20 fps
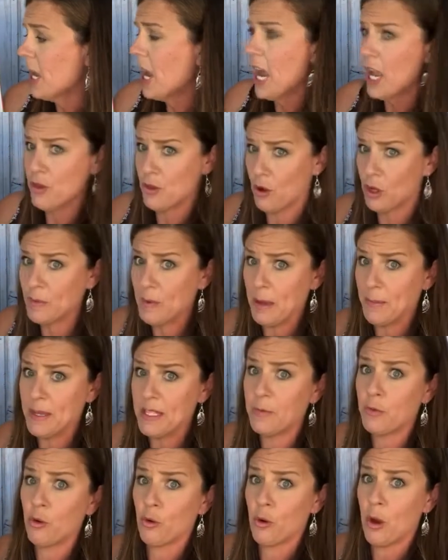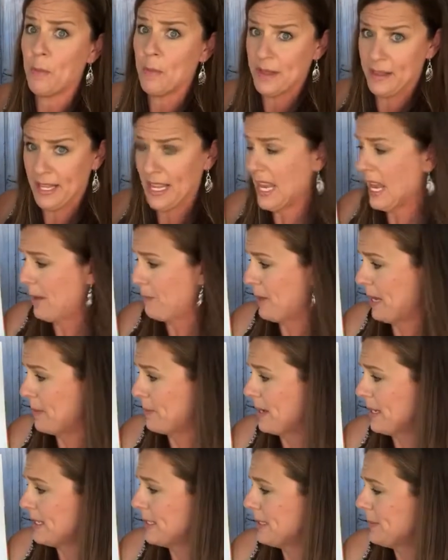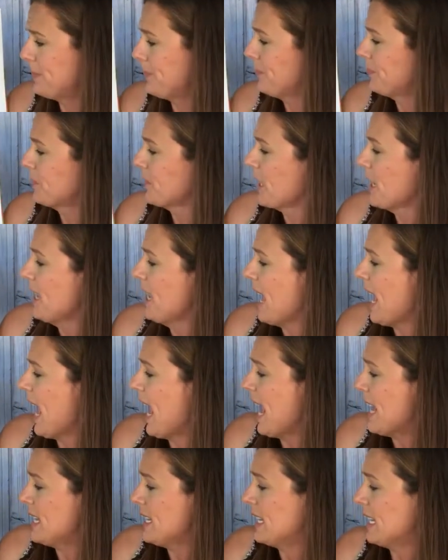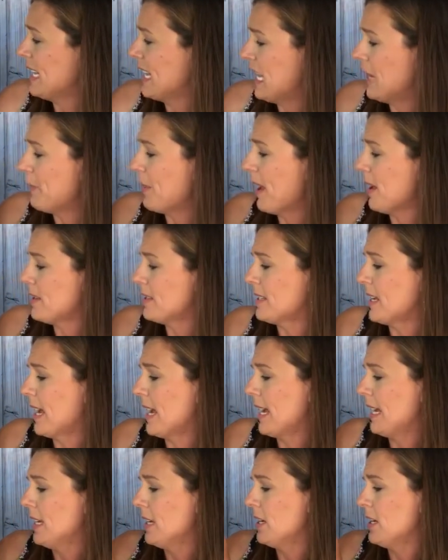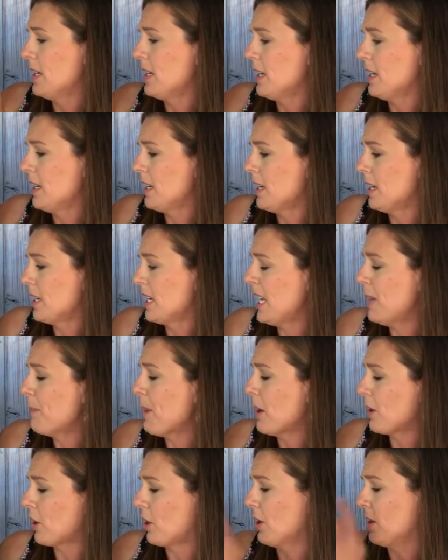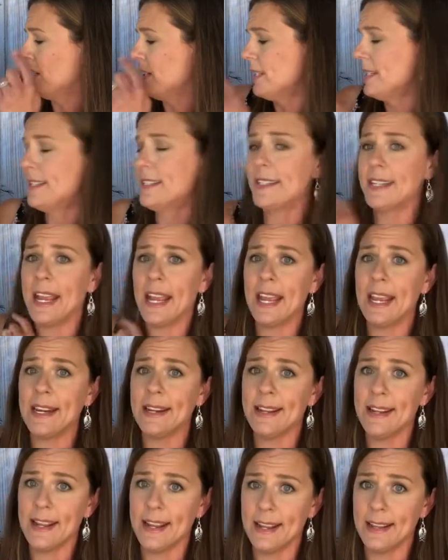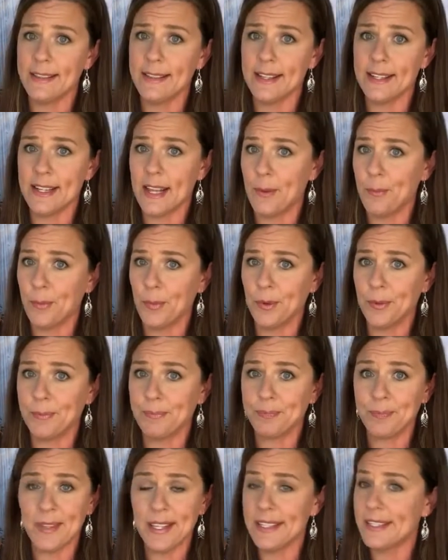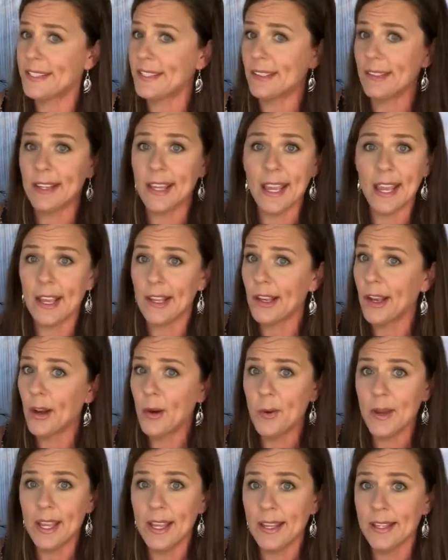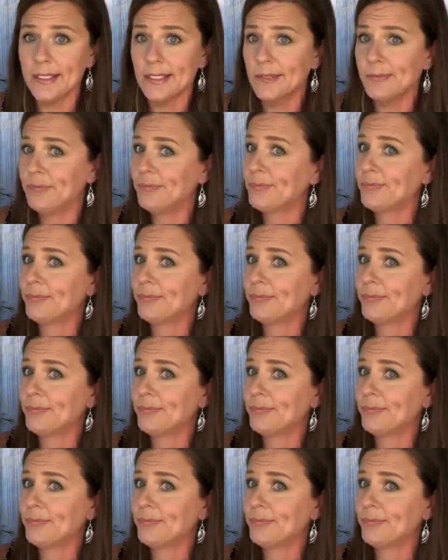And those babies grew up and they had babies. And the keep out curtain stayed in the temple. They still can't go in.